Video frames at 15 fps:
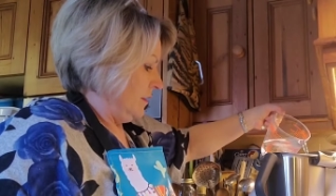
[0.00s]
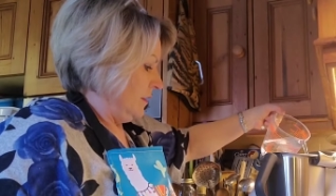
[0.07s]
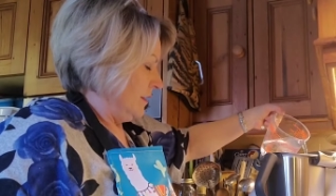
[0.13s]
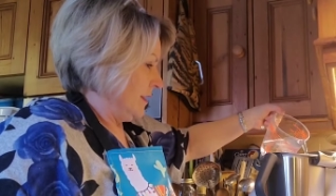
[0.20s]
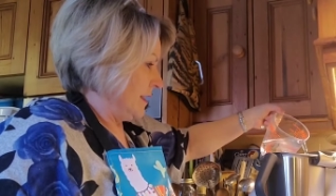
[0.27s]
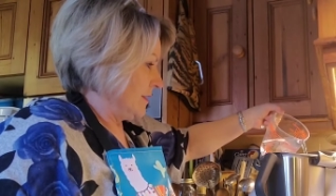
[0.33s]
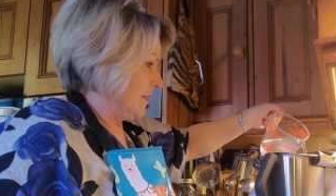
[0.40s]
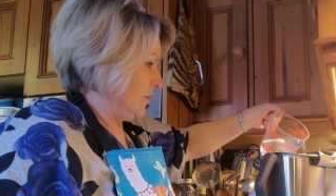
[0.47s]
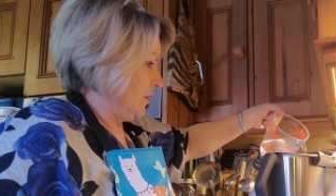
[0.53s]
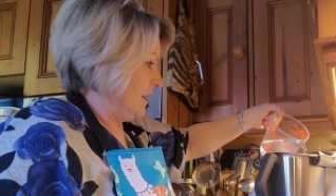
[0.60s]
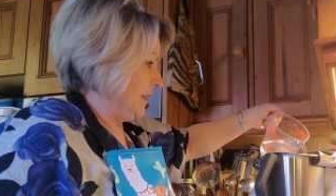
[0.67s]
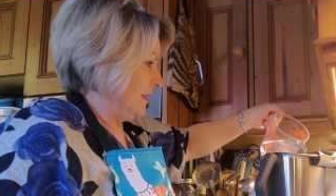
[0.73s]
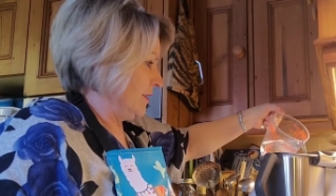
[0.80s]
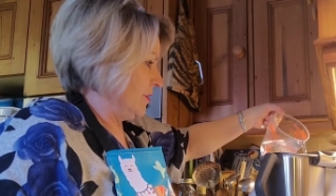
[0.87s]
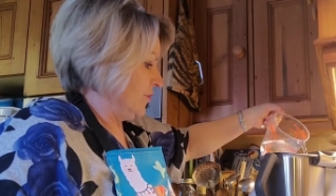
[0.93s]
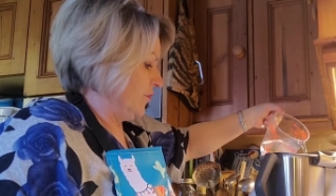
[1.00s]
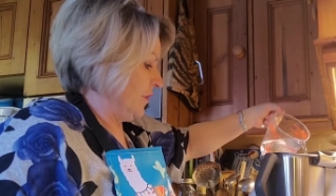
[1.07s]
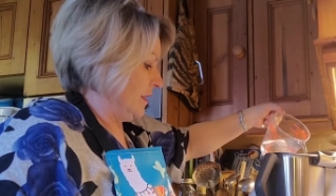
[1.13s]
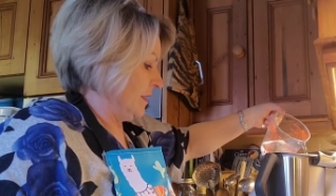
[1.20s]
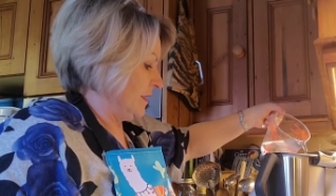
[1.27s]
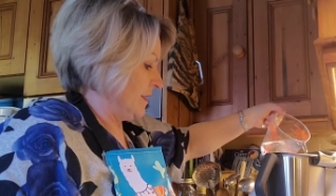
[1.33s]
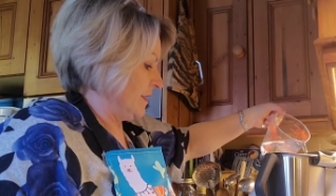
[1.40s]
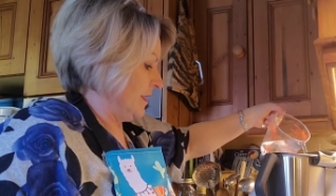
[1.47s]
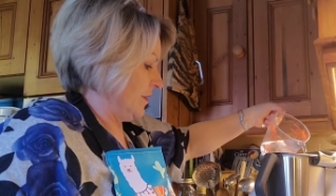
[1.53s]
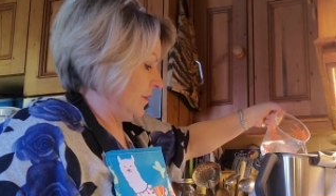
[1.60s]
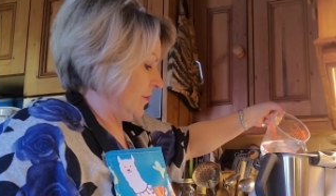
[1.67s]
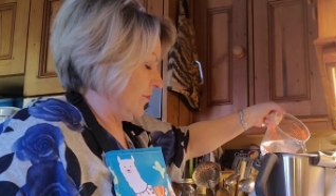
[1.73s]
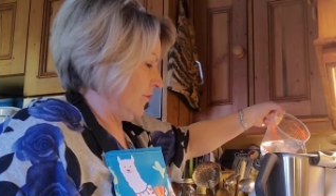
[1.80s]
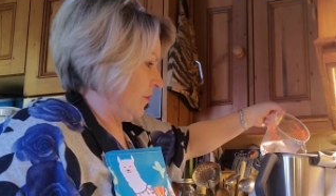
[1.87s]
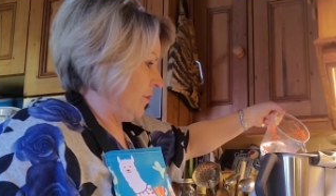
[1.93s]
yeah, so we need to rinse it
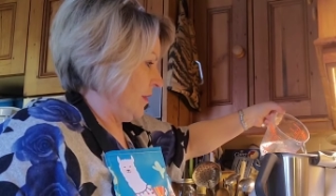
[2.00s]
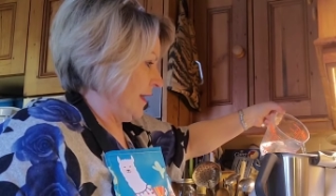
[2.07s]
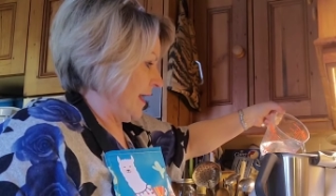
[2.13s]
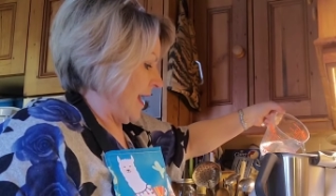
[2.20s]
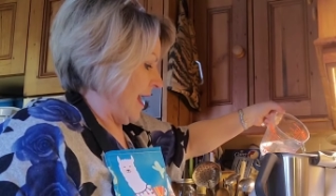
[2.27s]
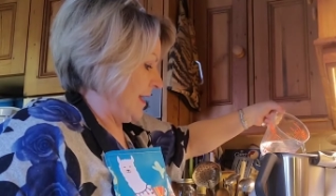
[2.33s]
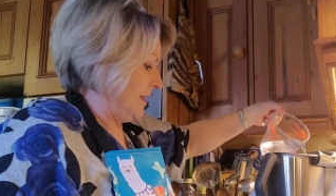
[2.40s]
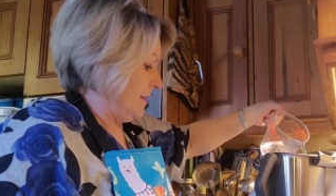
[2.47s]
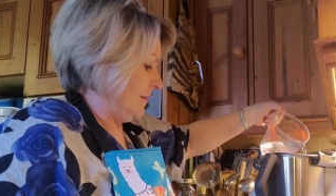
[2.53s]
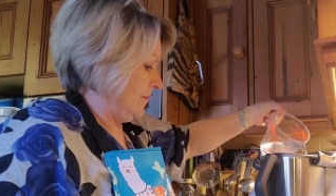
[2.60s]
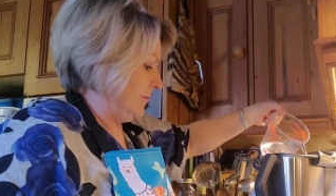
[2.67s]
through again.